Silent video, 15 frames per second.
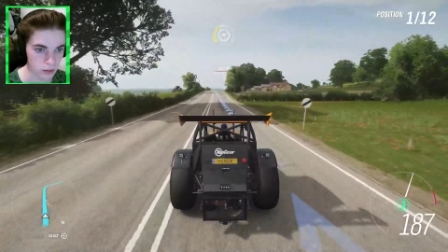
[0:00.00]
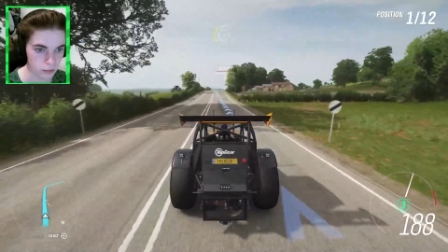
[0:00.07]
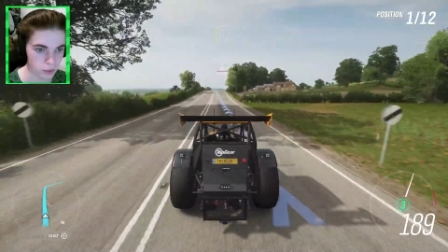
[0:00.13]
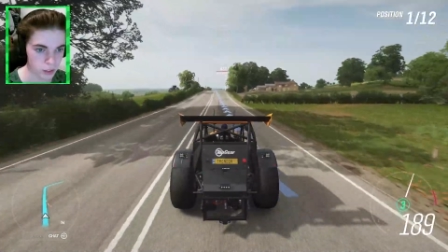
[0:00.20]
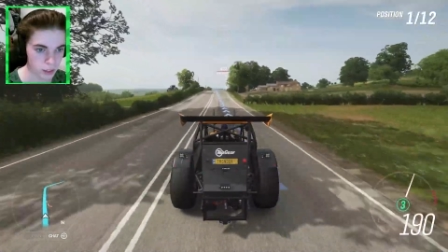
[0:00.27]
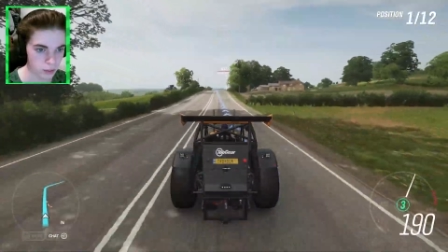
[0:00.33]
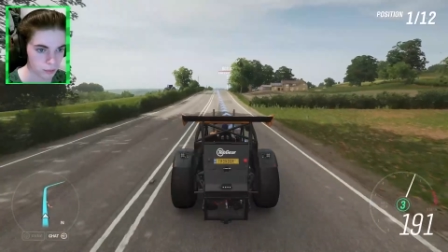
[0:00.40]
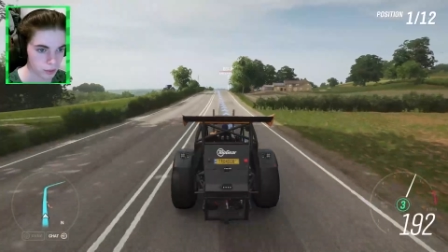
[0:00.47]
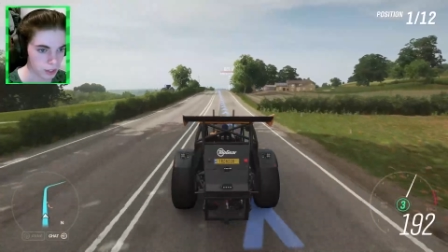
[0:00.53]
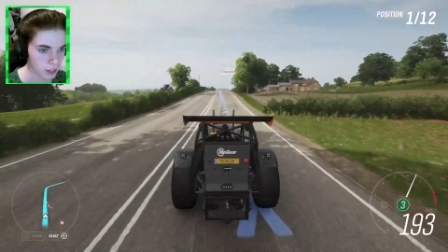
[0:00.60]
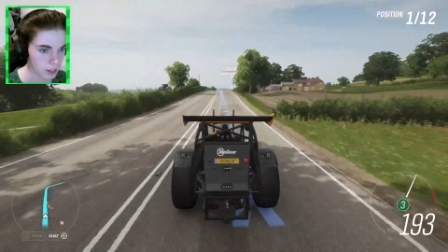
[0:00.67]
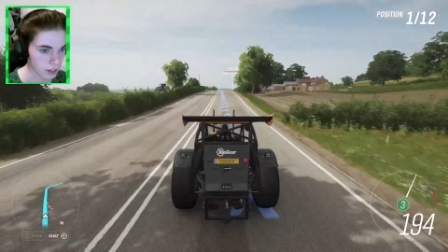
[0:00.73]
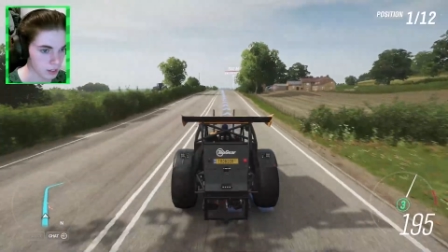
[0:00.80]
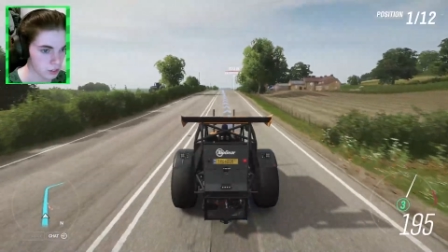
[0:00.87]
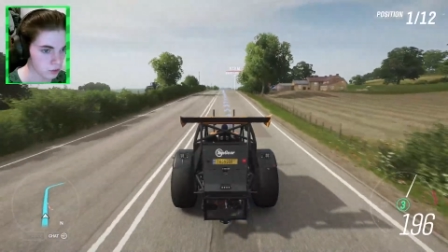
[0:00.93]
we we
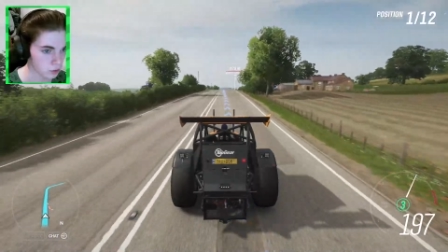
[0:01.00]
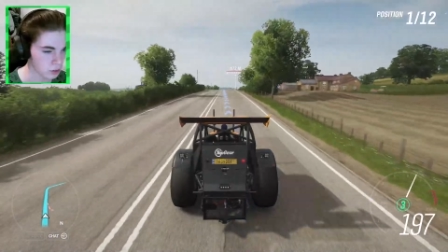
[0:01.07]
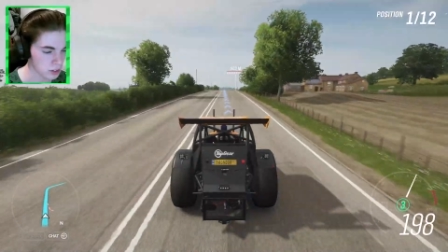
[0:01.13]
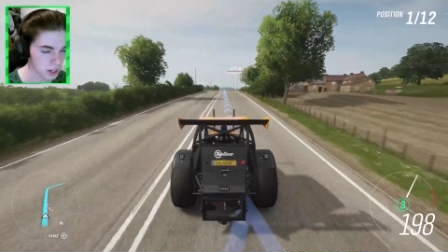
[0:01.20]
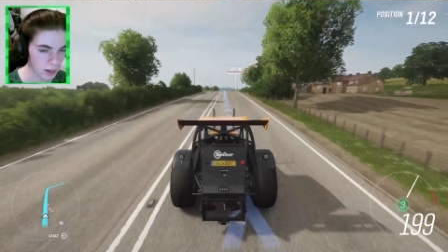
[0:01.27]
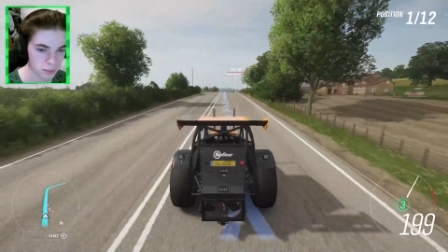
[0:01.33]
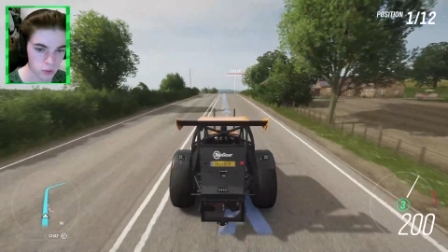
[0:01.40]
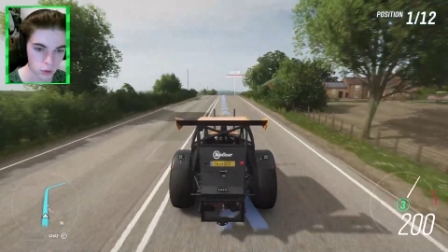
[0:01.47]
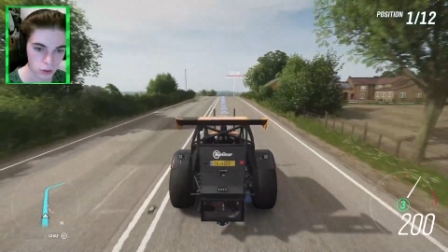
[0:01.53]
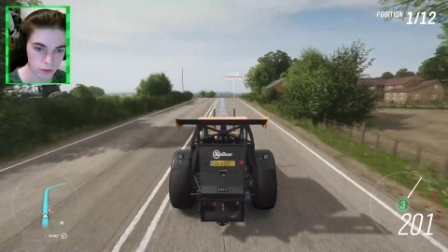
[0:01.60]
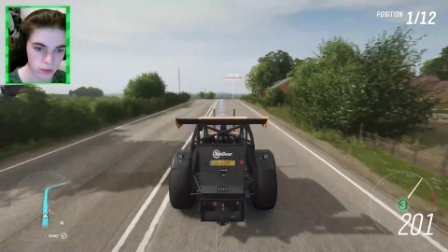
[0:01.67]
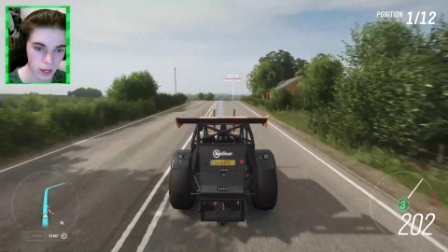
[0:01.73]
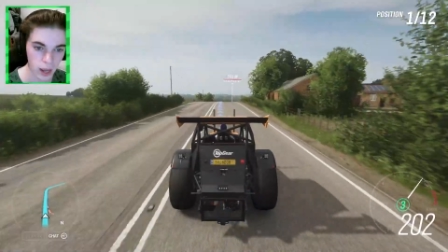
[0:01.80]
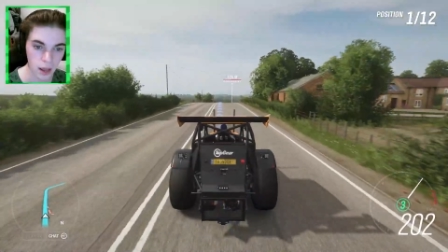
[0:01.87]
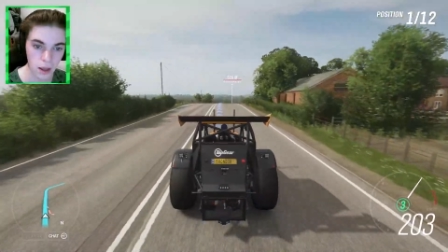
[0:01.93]
are entering the same sort of
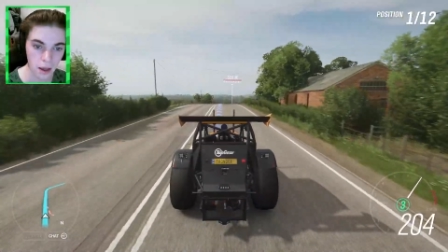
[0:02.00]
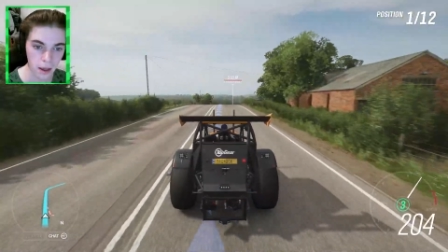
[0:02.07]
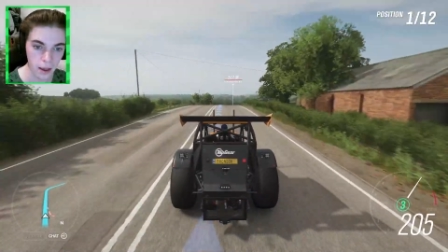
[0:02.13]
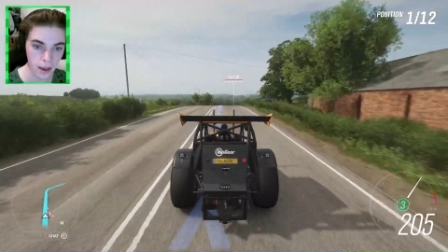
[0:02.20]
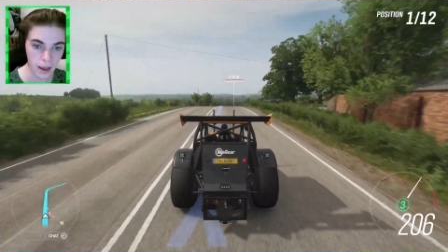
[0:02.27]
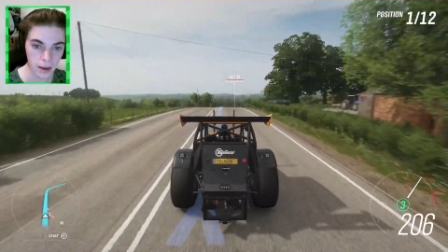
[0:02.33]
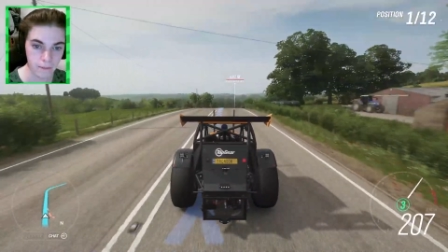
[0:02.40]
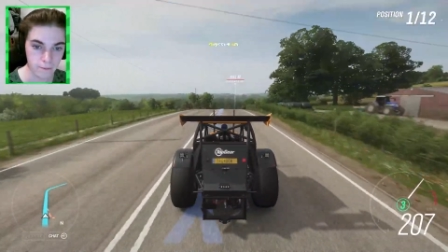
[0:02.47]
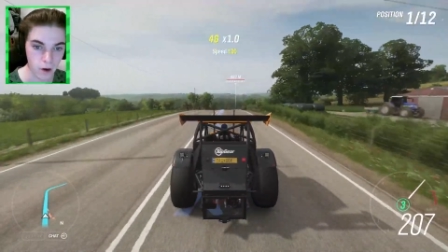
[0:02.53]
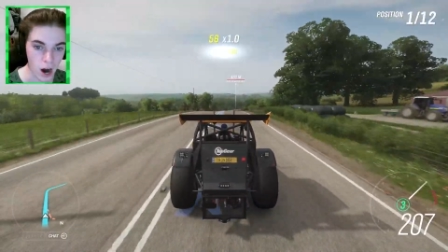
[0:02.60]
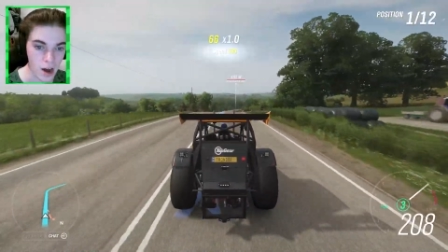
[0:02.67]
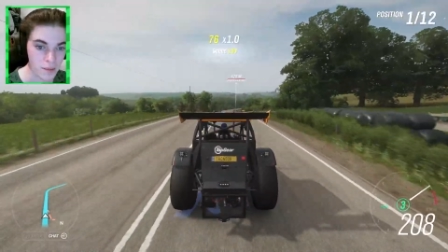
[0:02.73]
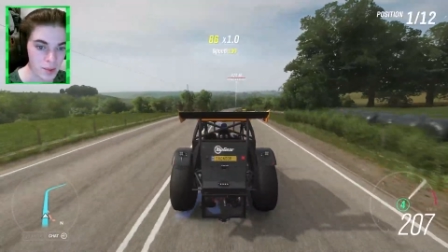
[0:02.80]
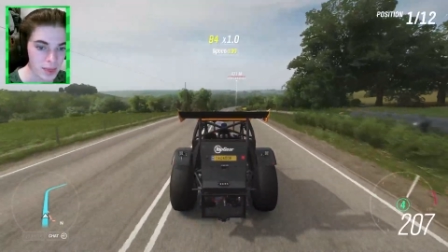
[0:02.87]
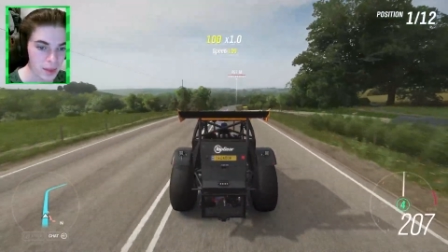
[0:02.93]

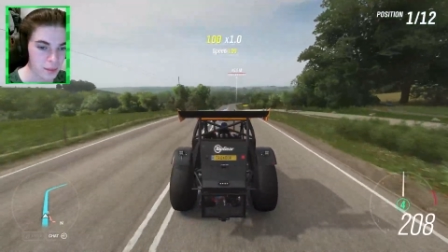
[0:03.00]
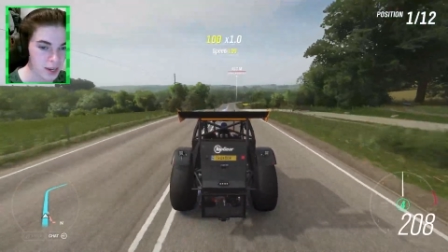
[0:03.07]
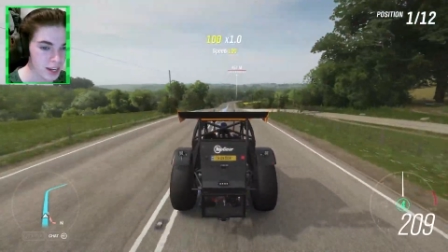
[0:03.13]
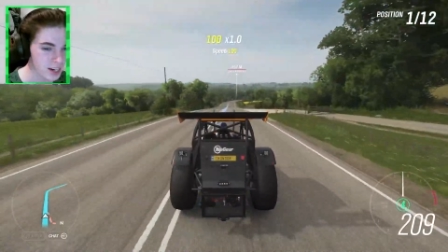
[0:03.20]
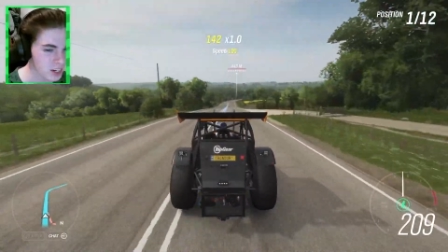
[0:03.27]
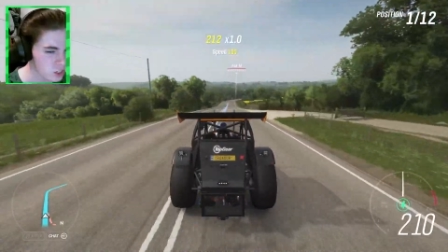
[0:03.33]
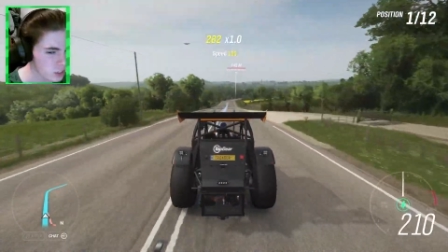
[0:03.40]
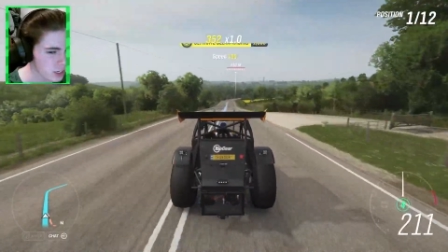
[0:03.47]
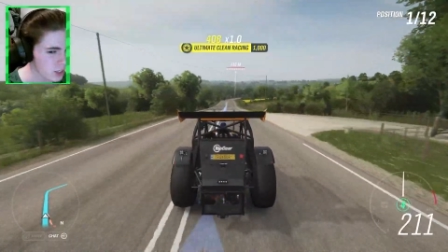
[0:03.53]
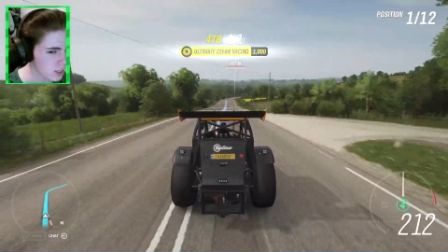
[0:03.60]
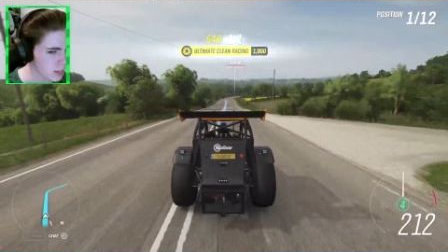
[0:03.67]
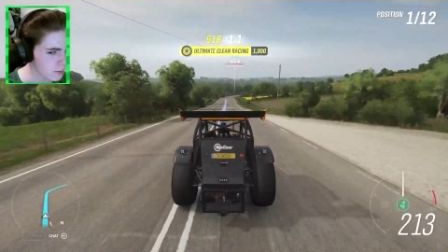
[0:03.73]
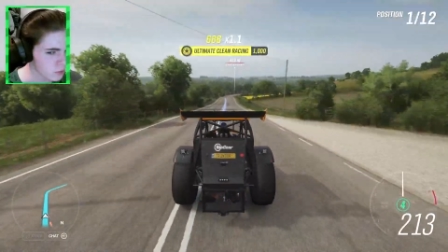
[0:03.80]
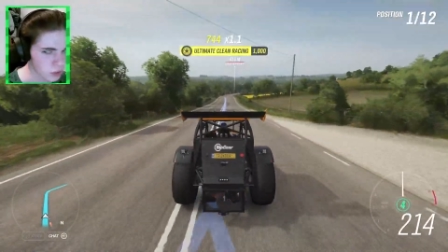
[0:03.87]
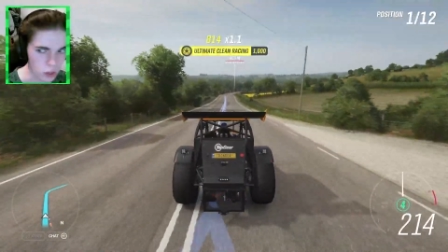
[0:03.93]
environment that we initially
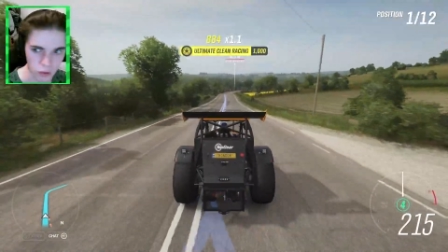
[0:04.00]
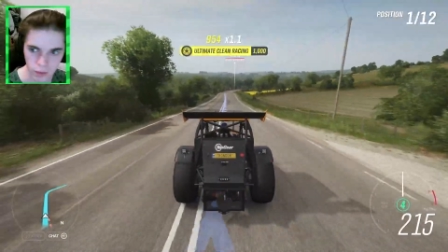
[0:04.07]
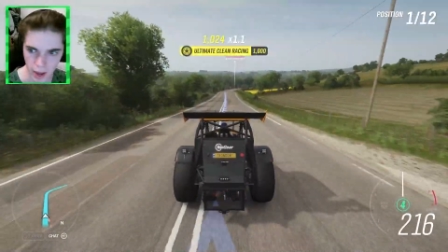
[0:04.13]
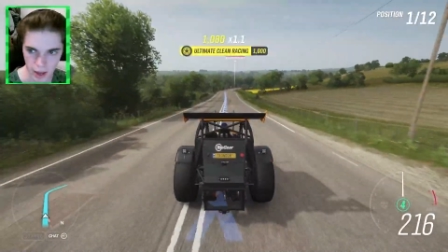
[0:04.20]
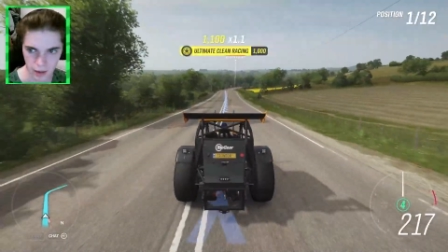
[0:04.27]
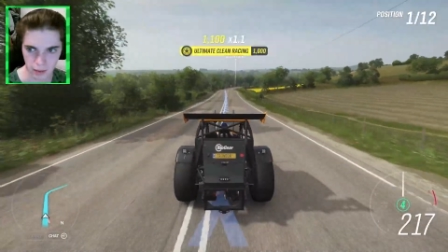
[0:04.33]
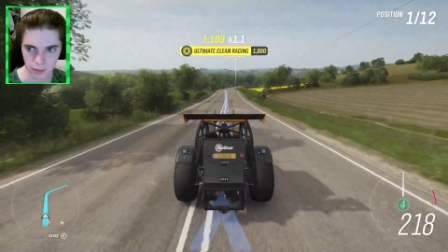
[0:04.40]
left off at.